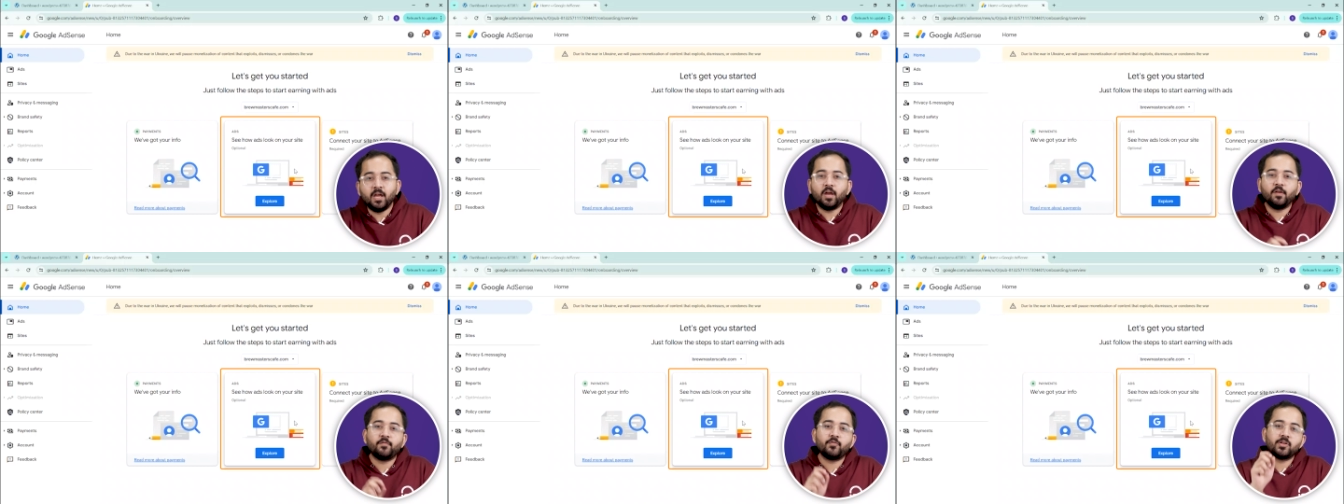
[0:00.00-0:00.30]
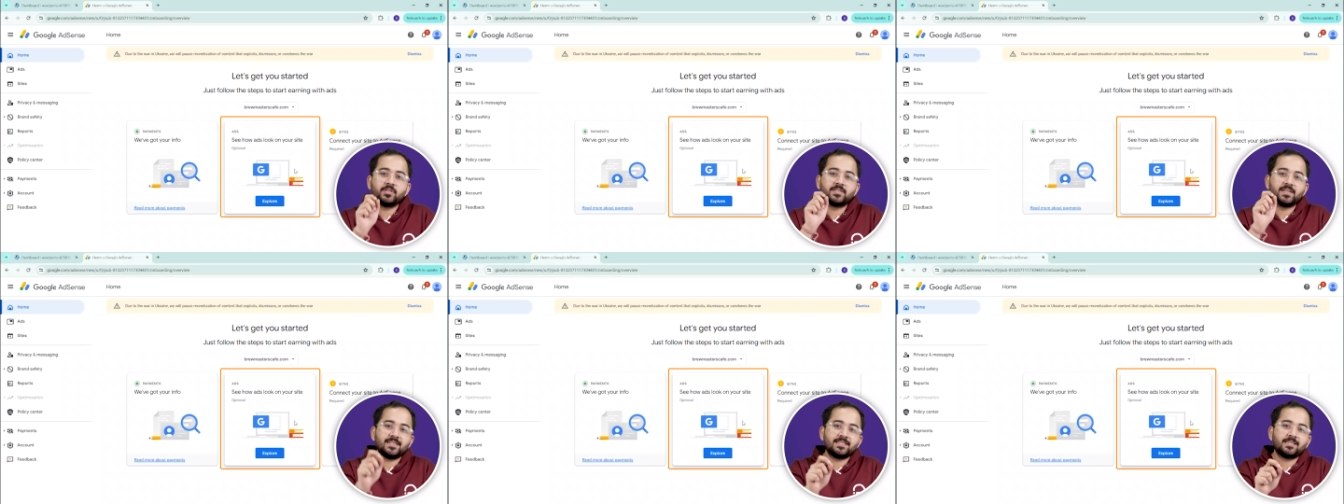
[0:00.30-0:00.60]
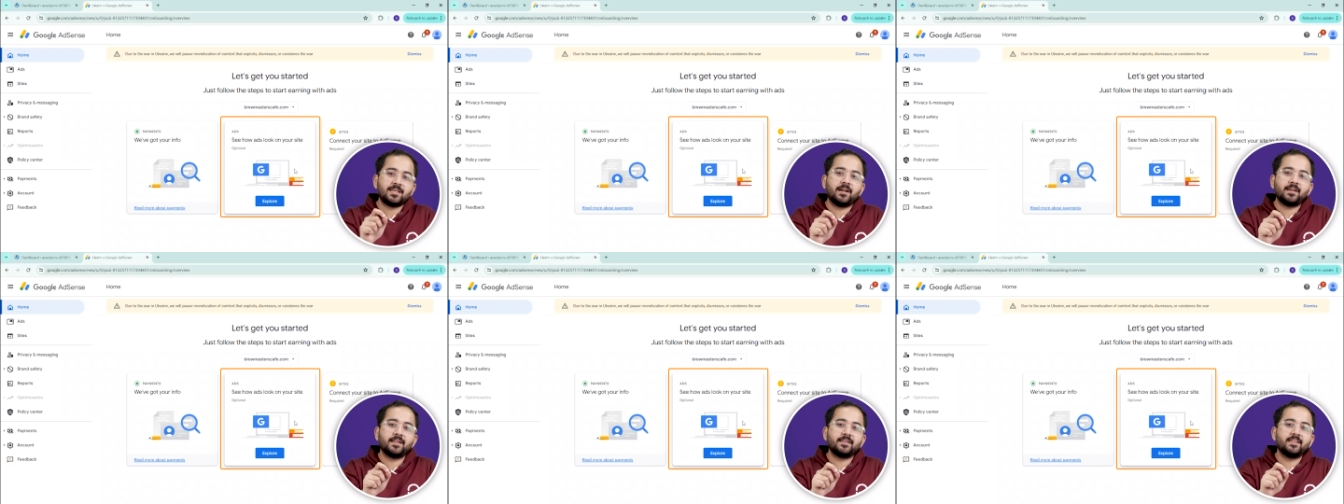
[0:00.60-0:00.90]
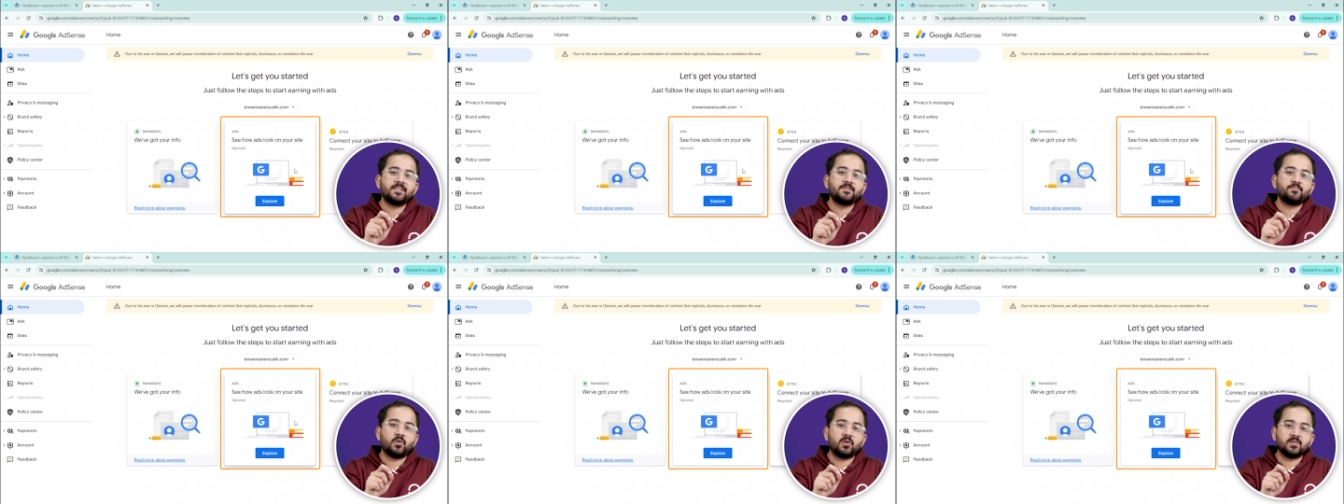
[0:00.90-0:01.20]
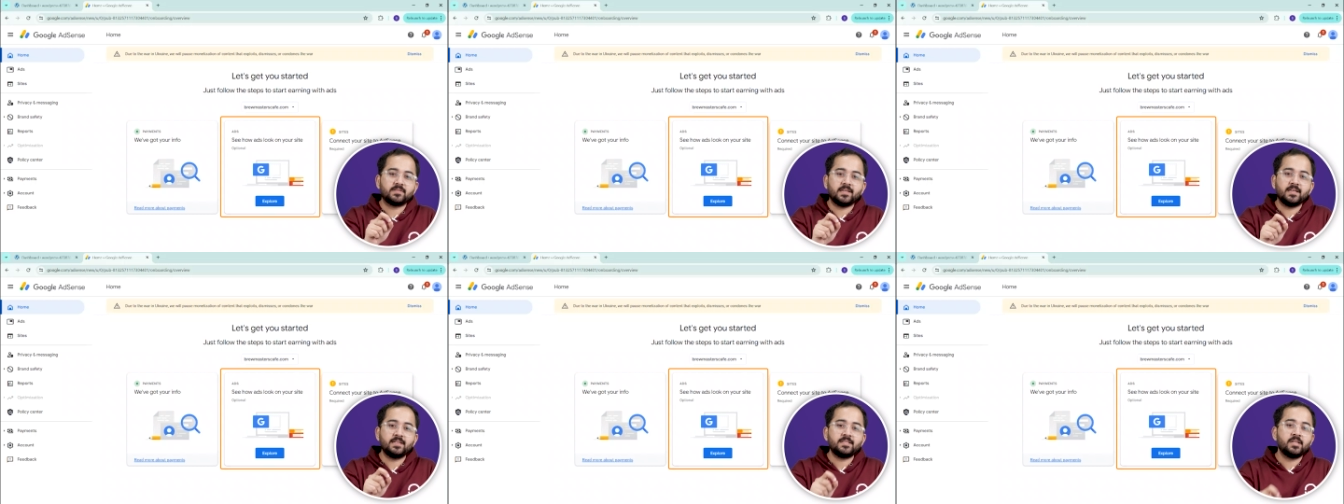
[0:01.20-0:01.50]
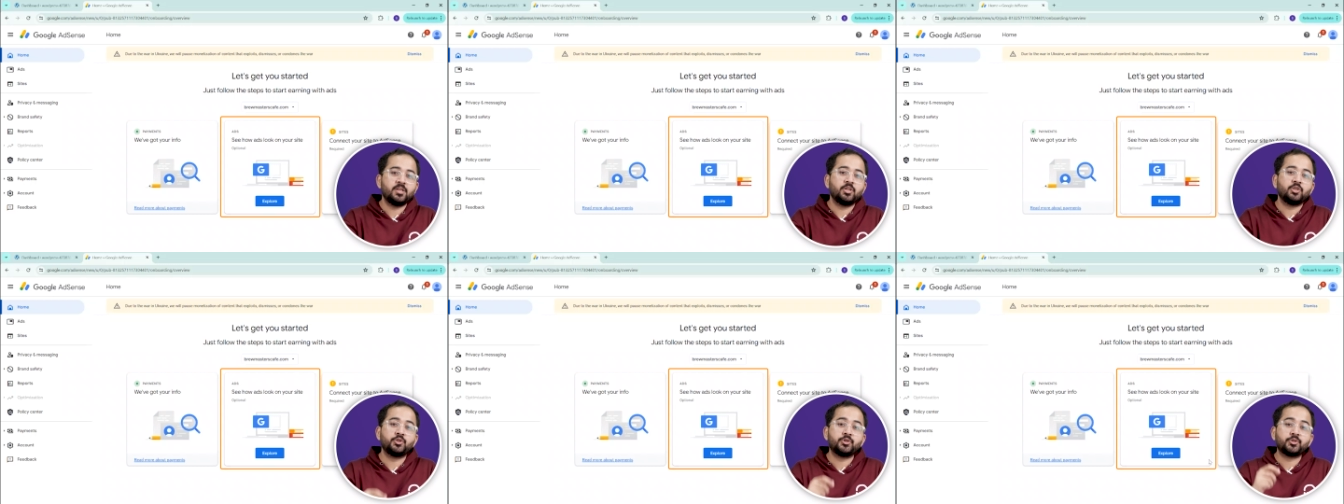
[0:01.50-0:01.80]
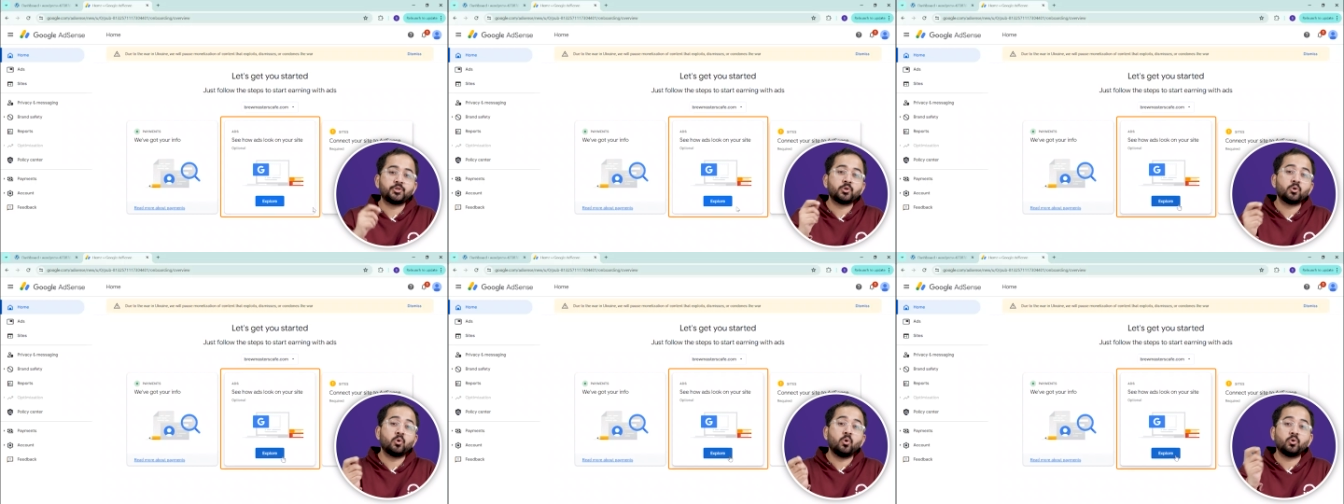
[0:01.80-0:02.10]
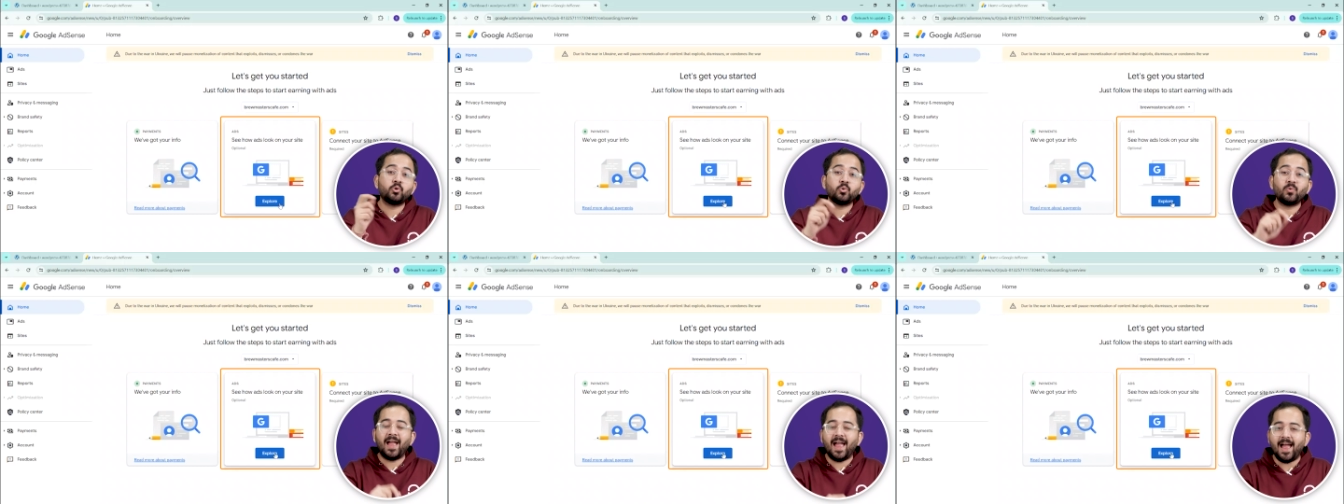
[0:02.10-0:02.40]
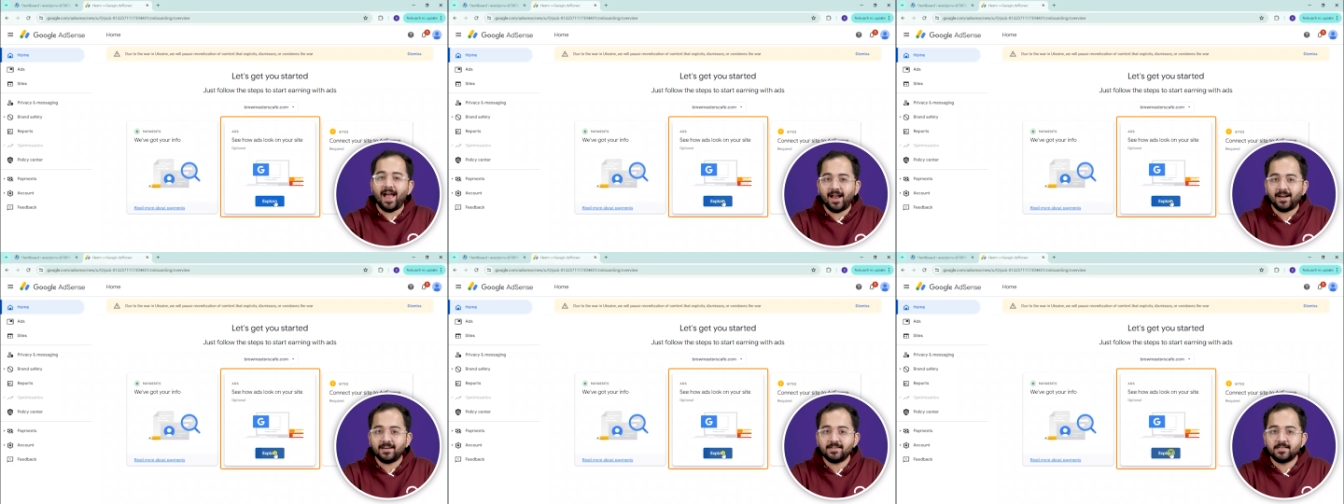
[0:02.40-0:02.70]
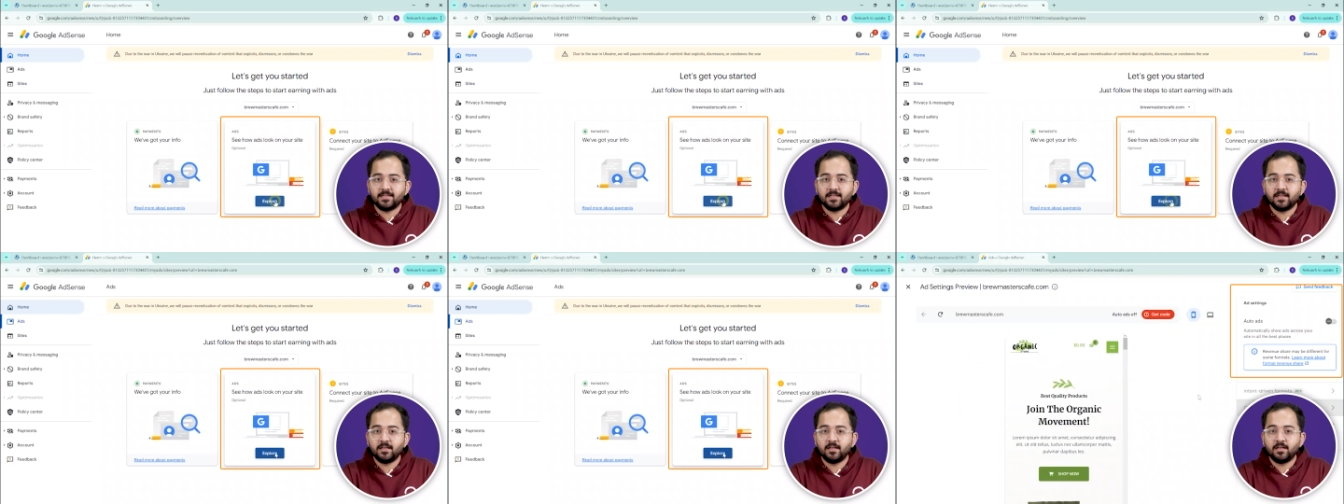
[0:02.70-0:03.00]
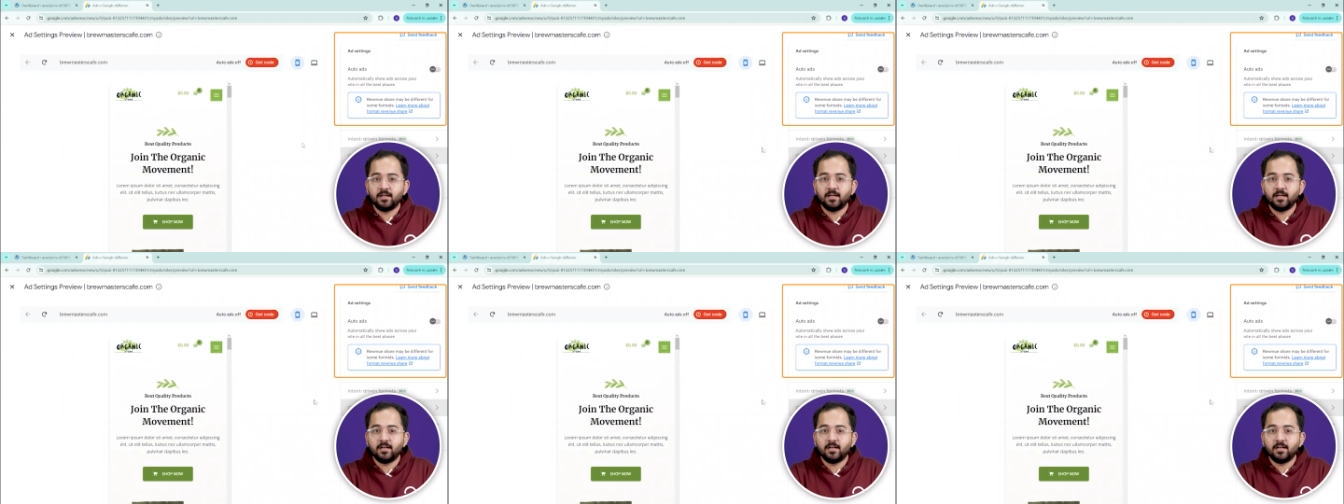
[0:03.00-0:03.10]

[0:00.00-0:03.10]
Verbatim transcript: If you're just starting this process, you should go to Ads,